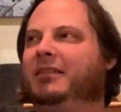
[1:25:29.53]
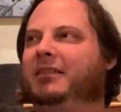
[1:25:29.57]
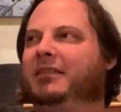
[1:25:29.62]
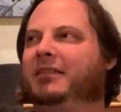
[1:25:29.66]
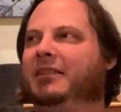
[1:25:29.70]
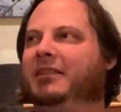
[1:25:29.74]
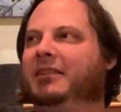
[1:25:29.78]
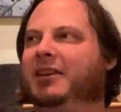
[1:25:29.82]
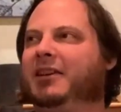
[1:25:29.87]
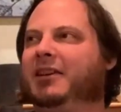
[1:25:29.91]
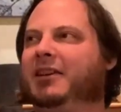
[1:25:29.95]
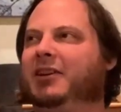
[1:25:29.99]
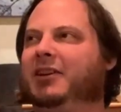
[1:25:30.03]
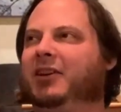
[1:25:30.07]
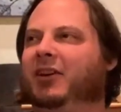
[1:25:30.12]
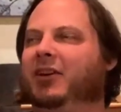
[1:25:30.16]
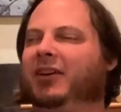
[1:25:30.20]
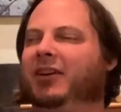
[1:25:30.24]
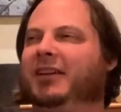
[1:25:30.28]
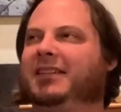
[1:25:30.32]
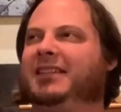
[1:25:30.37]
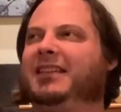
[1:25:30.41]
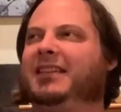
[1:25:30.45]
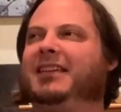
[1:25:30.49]

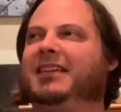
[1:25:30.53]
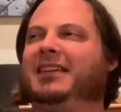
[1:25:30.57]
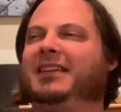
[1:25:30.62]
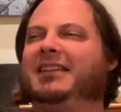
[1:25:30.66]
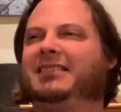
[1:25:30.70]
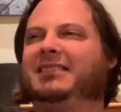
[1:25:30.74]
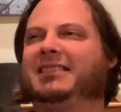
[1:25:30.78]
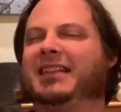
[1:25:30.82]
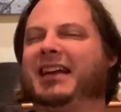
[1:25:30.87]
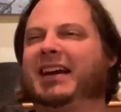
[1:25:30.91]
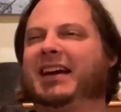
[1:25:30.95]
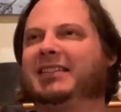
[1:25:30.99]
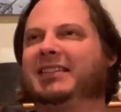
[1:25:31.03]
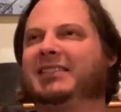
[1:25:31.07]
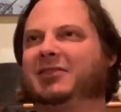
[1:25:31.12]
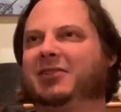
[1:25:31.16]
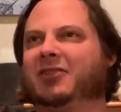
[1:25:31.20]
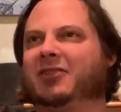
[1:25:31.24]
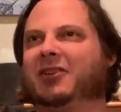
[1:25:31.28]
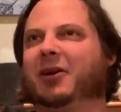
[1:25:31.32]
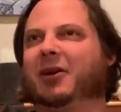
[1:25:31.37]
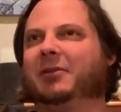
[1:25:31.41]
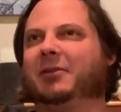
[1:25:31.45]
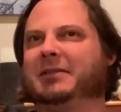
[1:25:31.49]
his
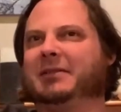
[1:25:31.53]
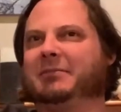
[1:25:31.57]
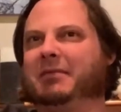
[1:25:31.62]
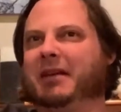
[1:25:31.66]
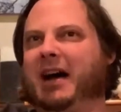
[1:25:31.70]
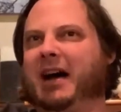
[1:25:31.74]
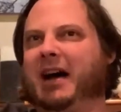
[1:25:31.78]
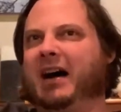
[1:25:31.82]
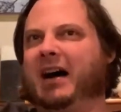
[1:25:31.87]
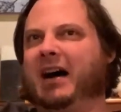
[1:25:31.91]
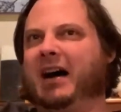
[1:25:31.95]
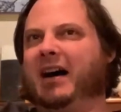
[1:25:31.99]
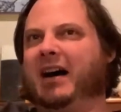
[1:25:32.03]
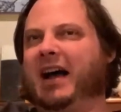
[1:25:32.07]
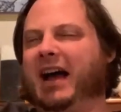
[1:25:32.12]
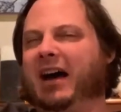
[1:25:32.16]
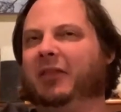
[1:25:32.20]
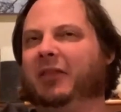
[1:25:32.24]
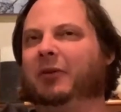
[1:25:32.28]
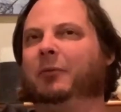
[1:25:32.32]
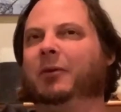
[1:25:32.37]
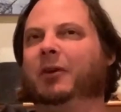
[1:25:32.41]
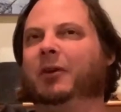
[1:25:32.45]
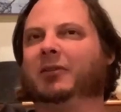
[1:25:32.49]
latest doco is
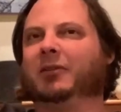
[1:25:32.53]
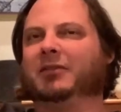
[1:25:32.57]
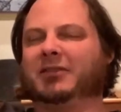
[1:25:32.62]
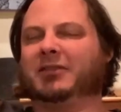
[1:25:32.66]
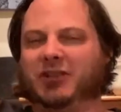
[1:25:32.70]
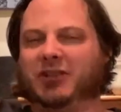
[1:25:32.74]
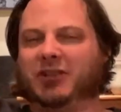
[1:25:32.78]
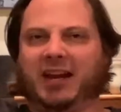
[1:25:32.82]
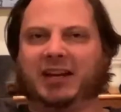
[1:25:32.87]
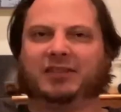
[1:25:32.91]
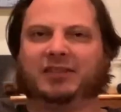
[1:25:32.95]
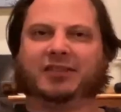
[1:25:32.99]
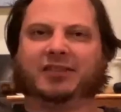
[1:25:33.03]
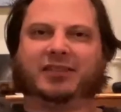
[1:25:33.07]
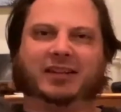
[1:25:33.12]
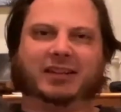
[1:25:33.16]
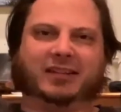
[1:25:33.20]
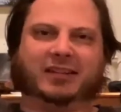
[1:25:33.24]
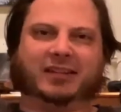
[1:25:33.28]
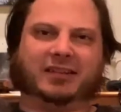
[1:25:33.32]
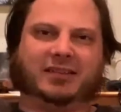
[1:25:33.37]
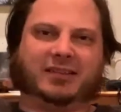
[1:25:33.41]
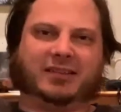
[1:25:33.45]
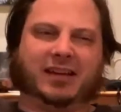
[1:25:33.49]
about how the world's changed
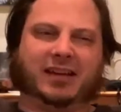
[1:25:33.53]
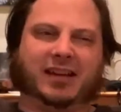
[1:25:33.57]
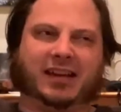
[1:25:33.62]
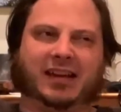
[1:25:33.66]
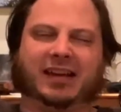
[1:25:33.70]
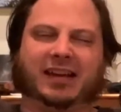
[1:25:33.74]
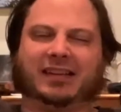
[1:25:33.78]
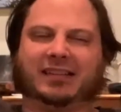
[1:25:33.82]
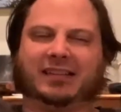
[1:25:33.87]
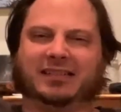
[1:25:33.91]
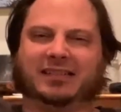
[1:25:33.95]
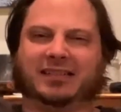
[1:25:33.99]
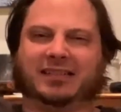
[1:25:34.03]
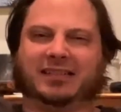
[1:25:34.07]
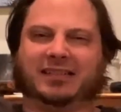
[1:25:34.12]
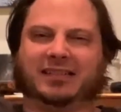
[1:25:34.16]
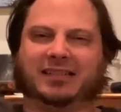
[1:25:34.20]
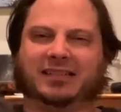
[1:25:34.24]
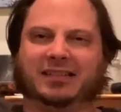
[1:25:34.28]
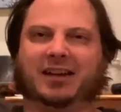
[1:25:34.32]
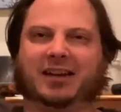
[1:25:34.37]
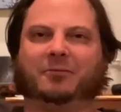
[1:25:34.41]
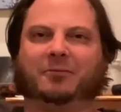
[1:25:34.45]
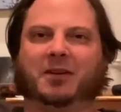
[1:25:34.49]
since he has
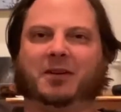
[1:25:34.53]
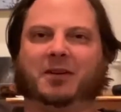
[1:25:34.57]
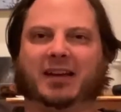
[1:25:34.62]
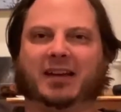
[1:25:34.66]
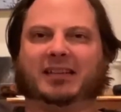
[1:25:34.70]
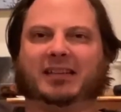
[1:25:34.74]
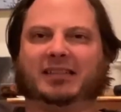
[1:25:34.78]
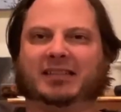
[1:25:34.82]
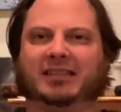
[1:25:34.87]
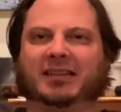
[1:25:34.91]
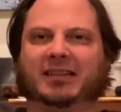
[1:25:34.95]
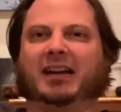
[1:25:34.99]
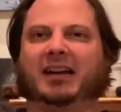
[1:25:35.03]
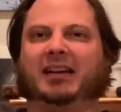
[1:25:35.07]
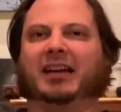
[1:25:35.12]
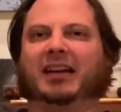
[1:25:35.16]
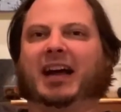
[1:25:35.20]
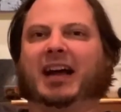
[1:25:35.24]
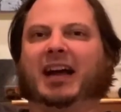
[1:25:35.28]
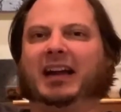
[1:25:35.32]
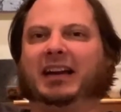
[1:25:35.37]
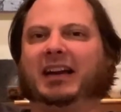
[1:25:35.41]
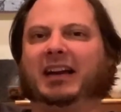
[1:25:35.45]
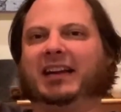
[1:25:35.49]
done what he has
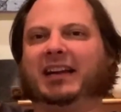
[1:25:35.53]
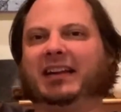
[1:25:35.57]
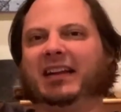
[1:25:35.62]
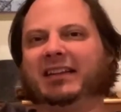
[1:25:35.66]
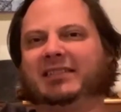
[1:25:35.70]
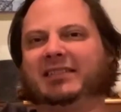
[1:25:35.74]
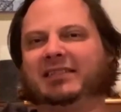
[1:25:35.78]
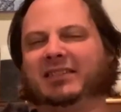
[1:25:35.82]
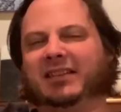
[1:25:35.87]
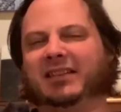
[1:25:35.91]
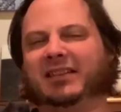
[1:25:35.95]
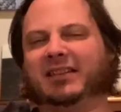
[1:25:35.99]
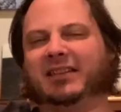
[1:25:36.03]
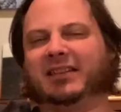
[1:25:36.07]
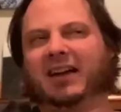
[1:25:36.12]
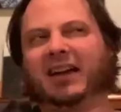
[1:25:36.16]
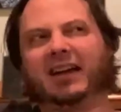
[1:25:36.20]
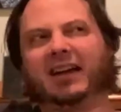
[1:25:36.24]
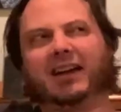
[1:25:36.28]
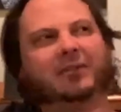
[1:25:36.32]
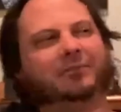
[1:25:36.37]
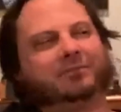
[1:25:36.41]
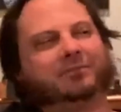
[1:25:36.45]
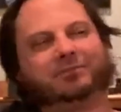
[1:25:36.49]
done, and
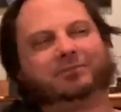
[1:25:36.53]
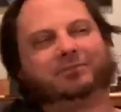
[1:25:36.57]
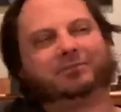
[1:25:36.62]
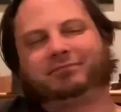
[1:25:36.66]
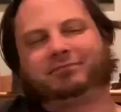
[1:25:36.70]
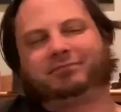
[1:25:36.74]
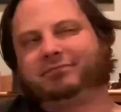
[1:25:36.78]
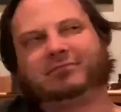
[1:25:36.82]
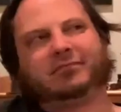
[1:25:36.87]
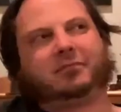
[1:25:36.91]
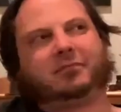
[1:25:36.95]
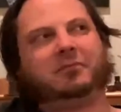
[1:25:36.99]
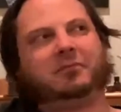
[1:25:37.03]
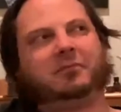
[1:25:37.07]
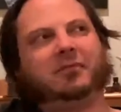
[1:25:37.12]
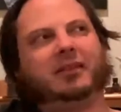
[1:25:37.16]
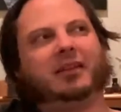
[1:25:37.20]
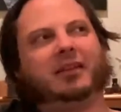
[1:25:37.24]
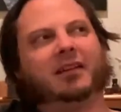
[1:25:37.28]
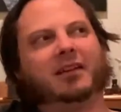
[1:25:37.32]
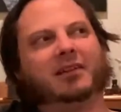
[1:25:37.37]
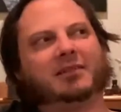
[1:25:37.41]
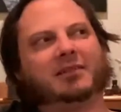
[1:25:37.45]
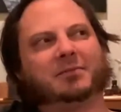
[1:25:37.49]
it's like
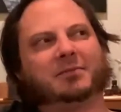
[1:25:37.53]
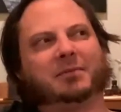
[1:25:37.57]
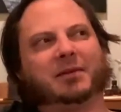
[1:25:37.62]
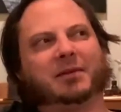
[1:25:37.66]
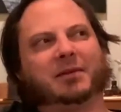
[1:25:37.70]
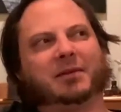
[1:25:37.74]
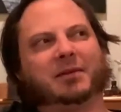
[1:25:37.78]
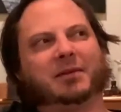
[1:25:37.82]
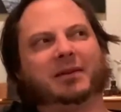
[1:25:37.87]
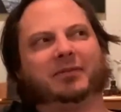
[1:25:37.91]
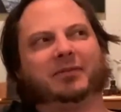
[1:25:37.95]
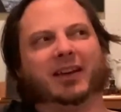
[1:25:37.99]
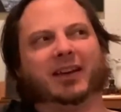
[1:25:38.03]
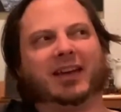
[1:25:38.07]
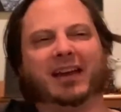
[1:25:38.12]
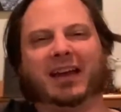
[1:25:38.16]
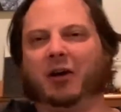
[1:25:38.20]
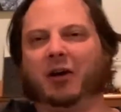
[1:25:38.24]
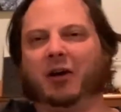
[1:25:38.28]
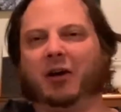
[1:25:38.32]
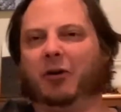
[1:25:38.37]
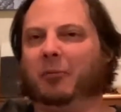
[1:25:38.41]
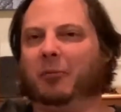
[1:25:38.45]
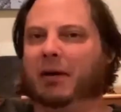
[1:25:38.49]
there's a bit of a
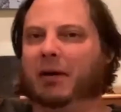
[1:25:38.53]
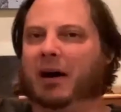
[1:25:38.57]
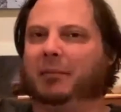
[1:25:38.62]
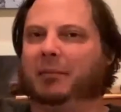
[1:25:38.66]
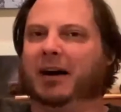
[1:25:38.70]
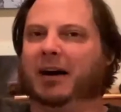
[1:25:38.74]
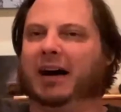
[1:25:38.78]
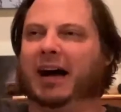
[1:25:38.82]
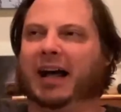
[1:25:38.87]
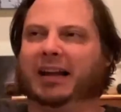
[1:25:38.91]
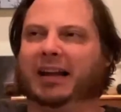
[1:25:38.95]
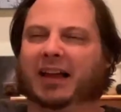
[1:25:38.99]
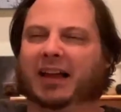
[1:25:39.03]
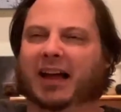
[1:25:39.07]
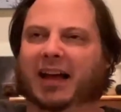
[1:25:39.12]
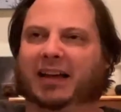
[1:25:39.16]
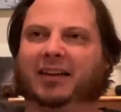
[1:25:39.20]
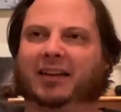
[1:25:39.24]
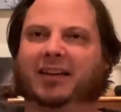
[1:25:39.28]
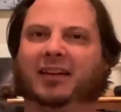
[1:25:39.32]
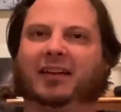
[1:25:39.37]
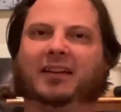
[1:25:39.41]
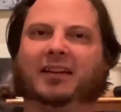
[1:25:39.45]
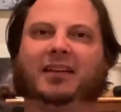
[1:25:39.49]
king hell bummer, and
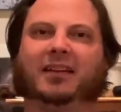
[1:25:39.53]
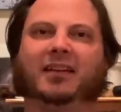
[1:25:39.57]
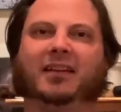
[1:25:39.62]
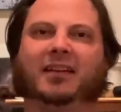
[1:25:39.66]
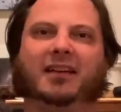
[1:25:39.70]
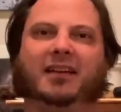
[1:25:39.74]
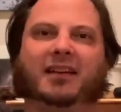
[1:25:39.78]
like,